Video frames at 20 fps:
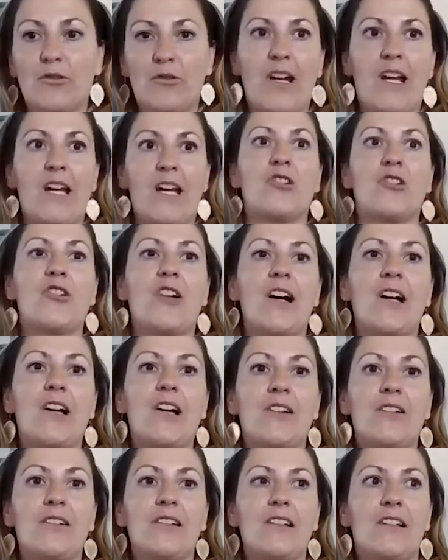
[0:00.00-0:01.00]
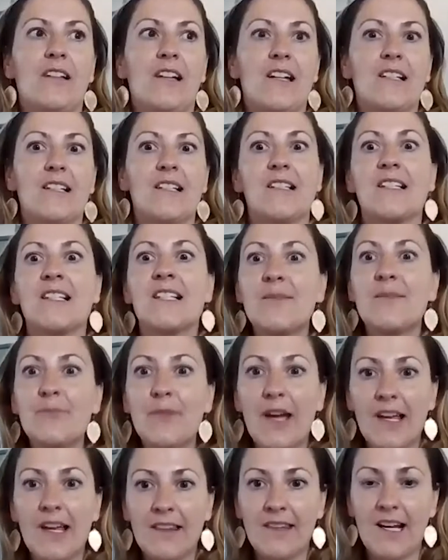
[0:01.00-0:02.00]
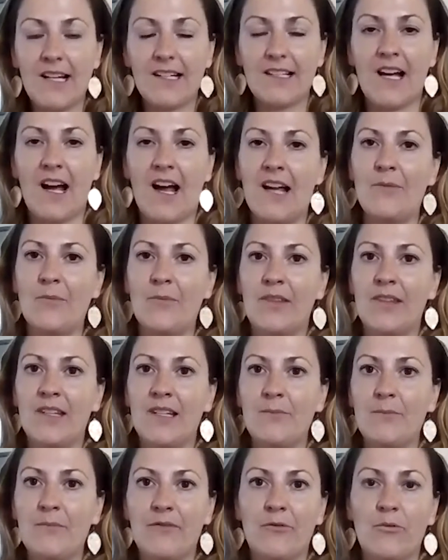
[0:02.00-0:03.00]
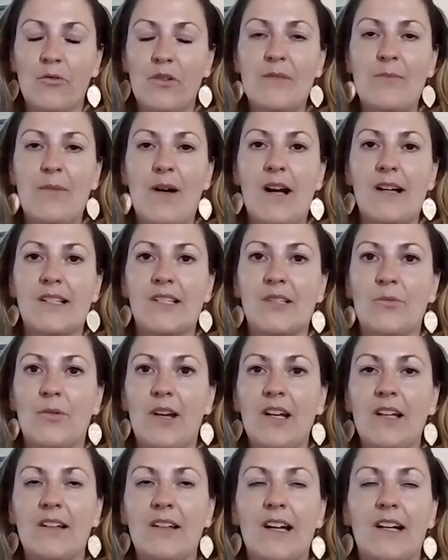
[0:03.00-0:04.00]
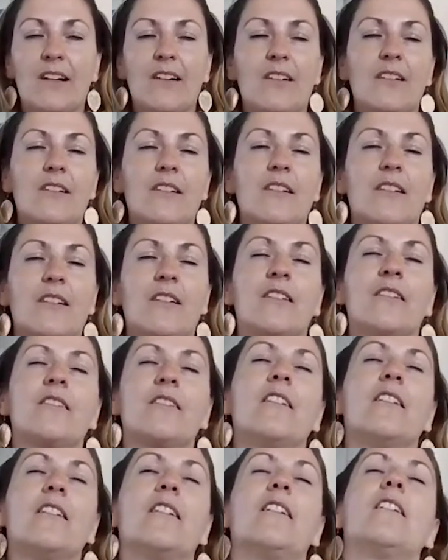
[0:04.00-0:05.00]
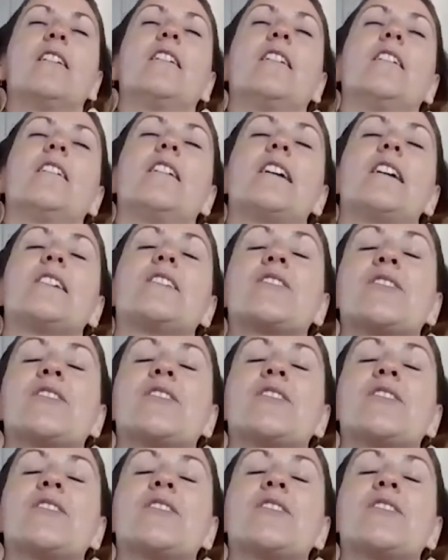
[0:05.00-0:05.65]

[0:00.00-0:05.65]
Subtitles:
grandchild, like to spend that time with him before he passed away. Like, oh, like